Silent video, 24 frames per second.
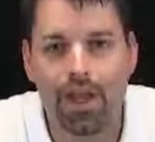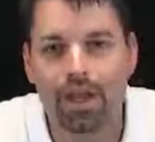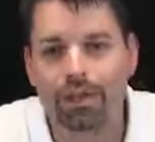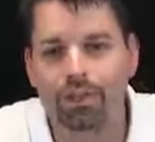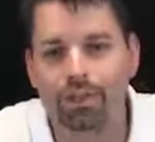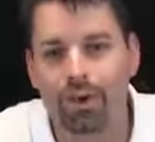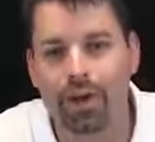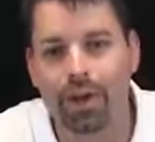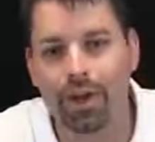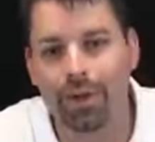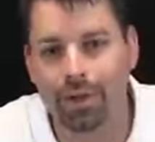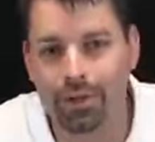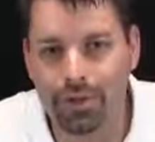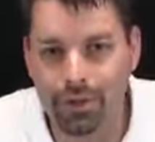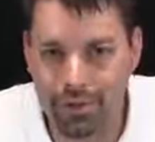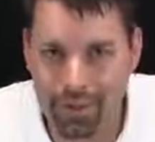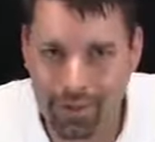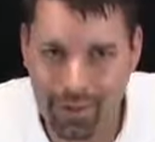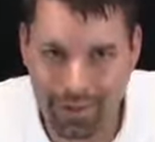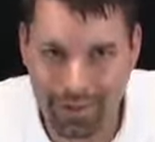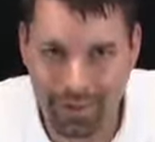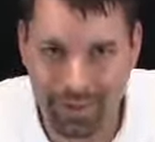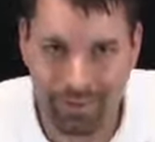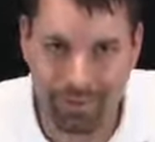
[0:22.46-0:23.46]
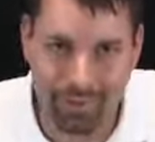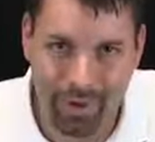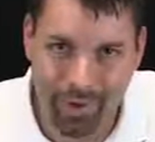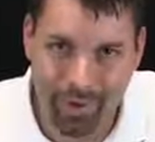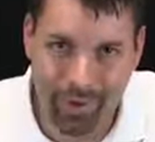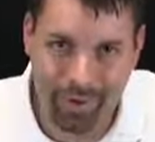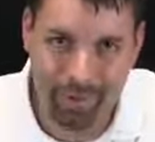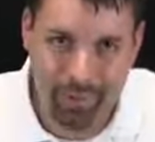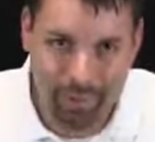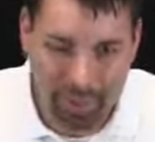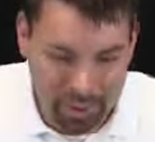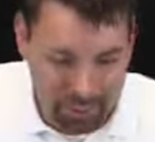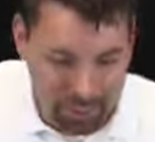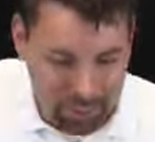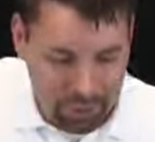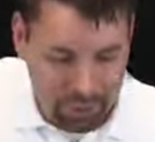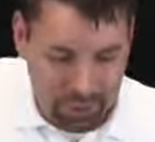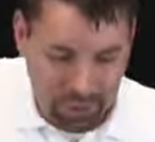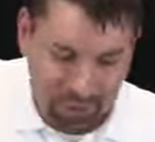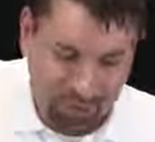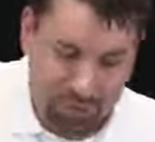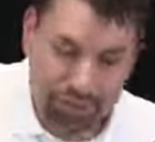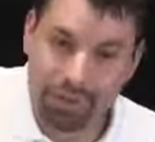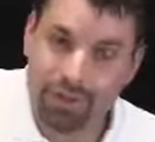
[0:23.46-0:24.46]
So I know what you're thinking. Well,
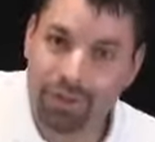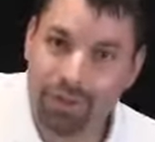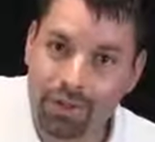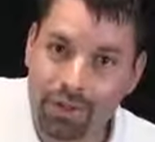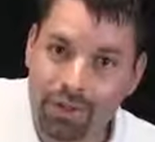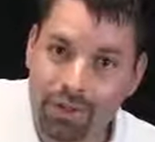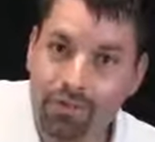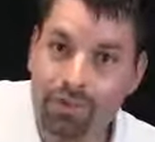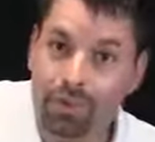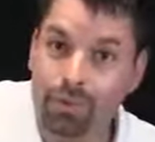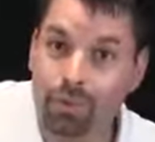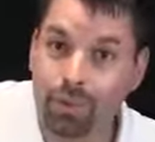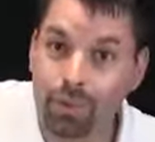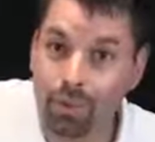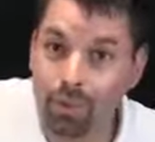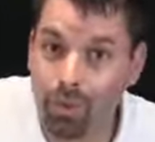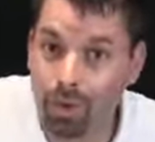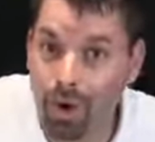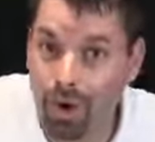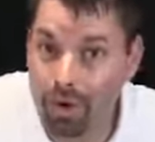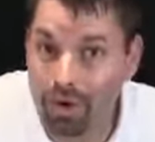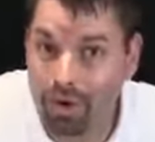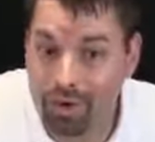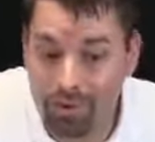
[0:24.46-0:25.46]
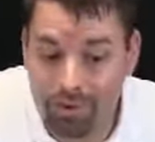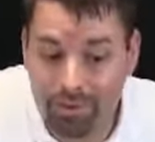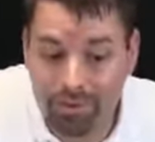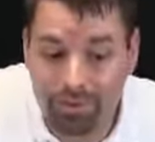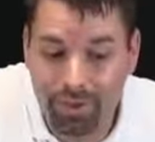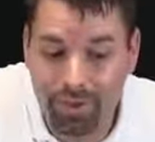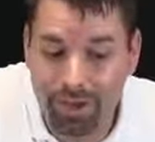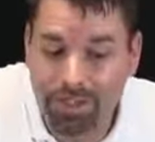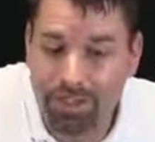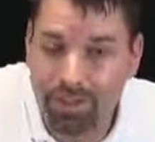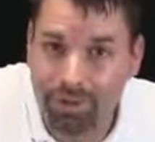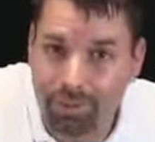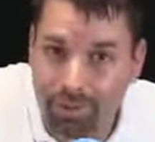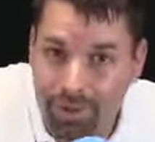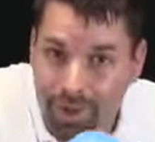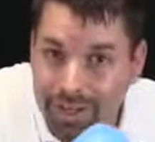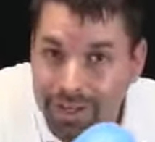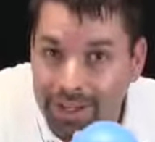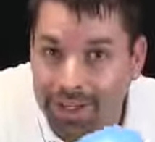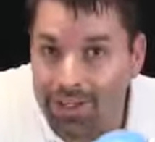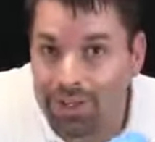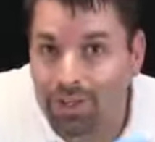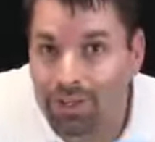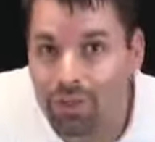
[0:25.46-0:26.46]
balloons filled with water are flexible. I
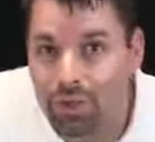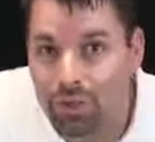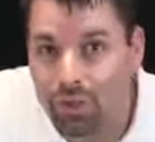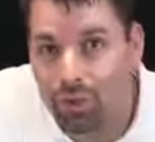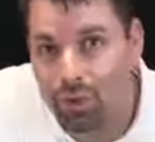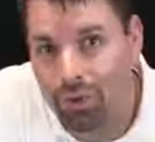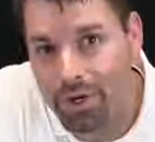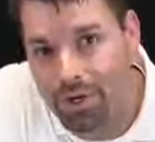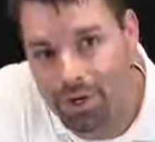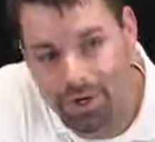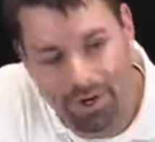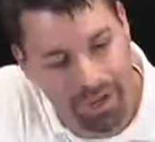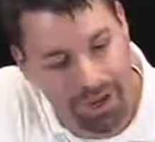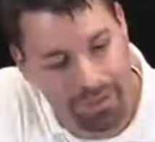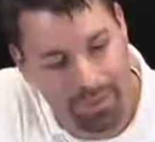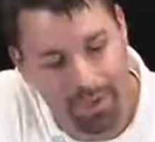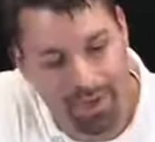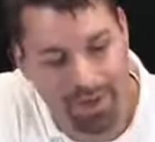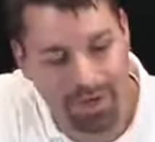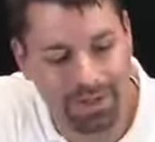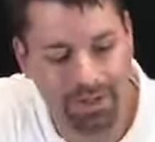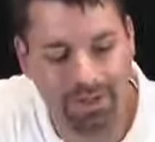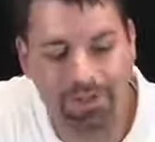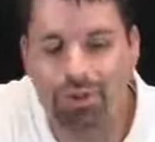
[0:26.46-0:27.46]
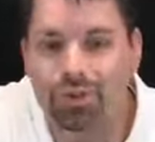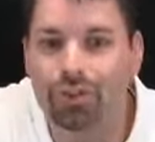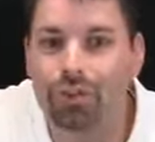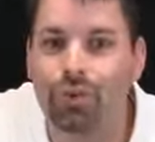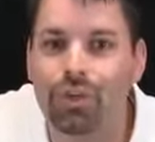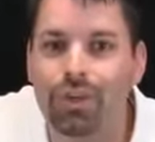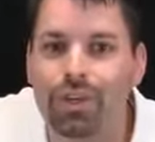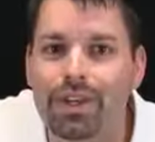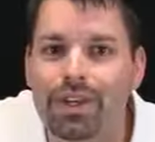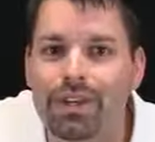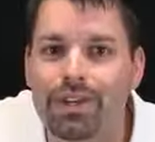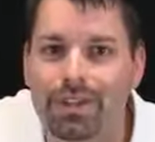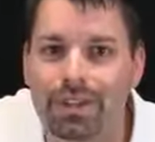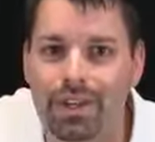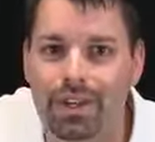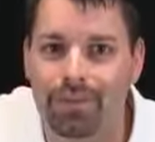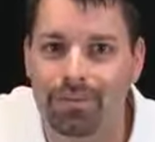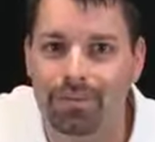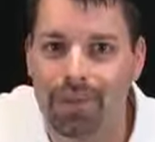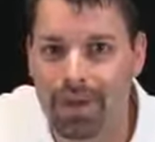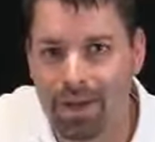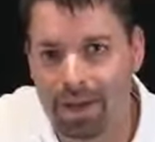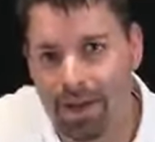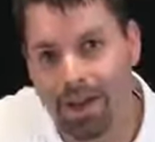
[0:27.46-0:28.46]
can squish them. I can squeeze
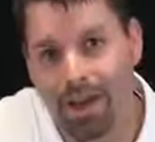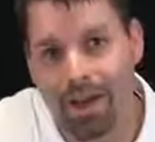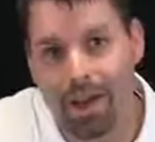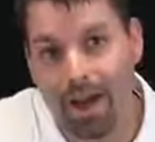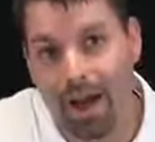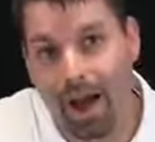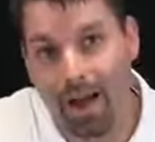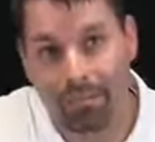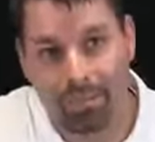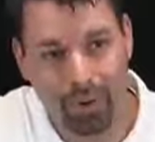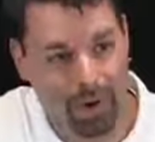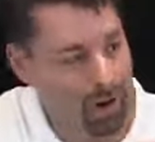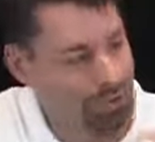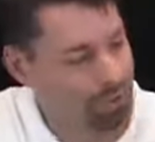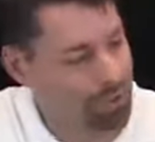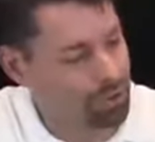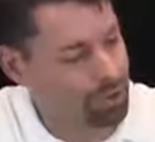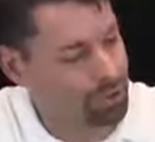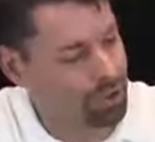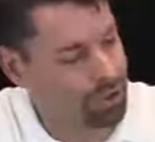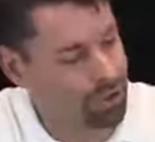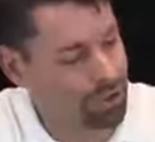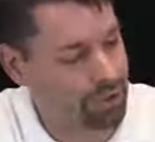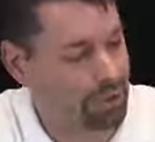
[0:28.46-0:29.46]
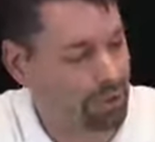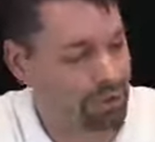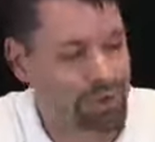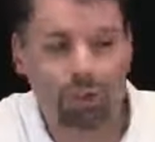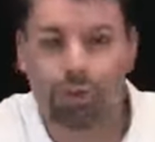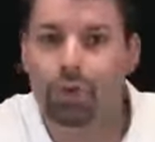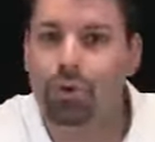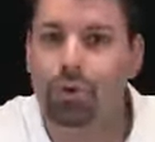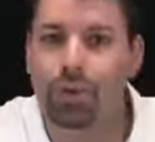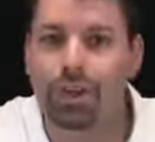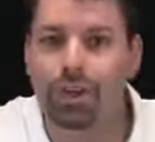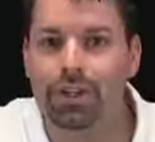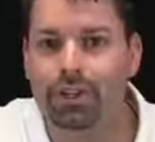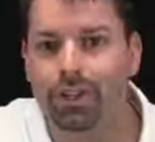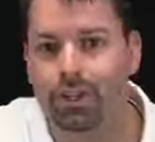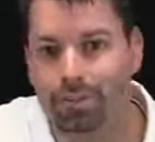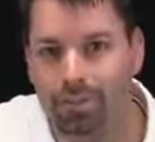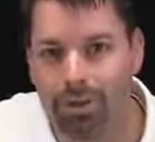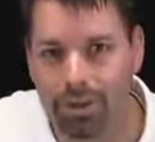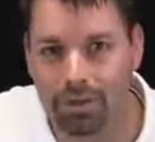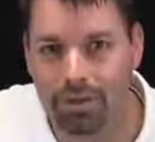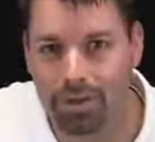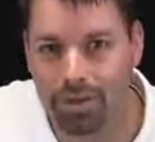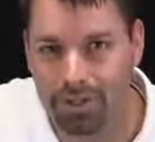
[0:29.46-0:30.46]
them. I probably just squeeze the
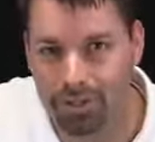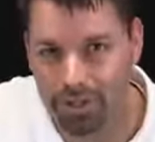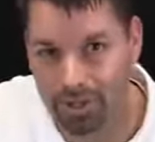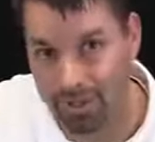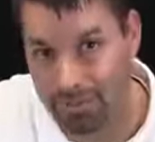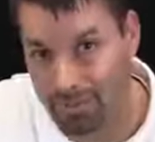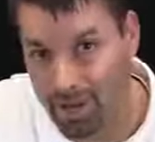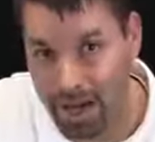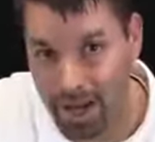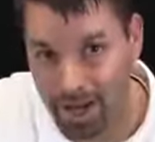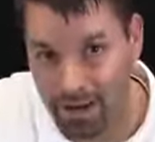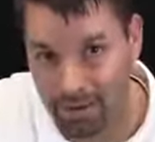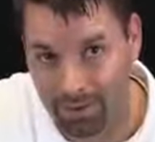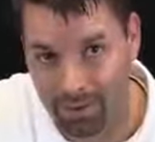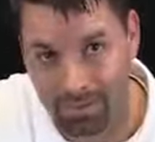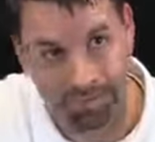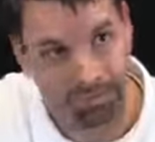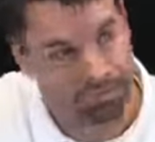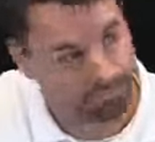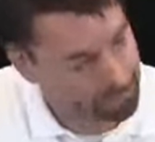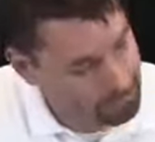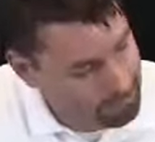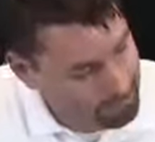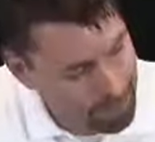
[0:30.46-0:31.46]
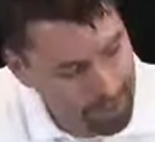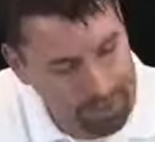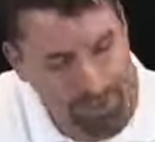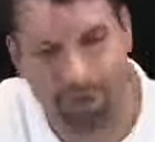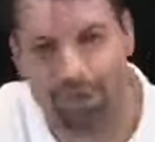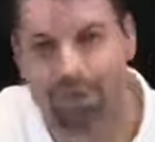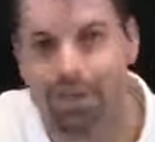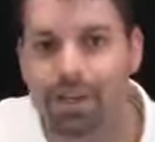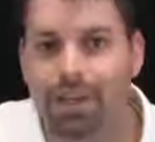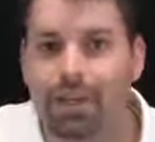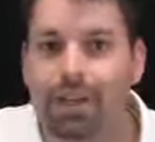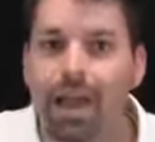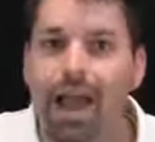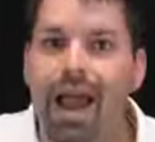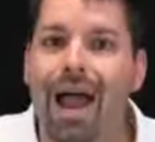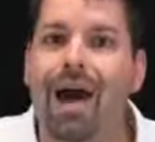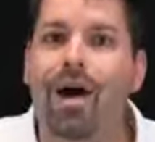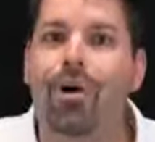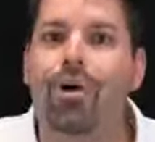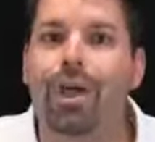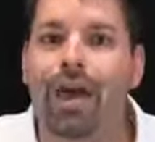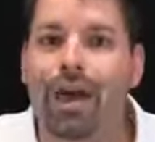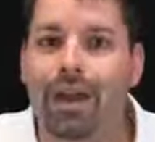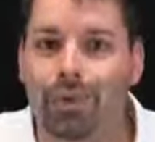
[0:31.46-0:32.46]
balloon into the bottle. Let's see
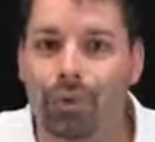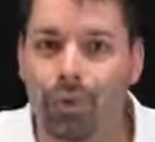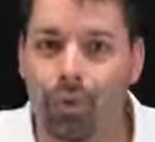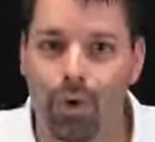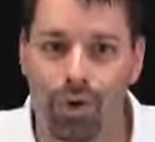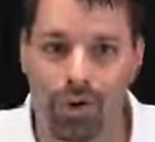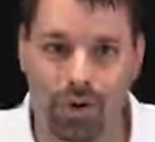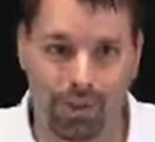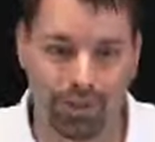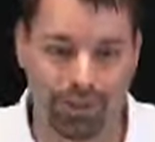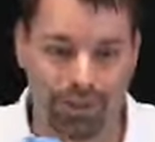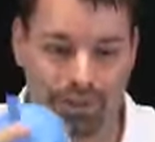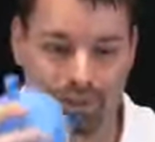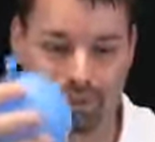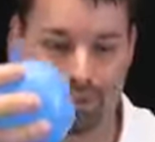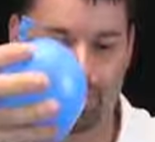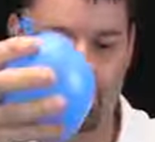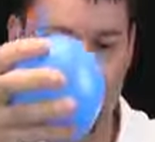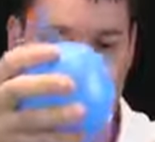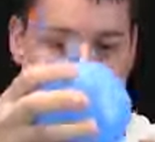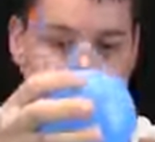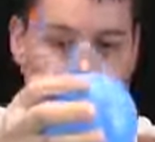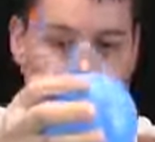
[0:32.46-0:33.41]
how that works.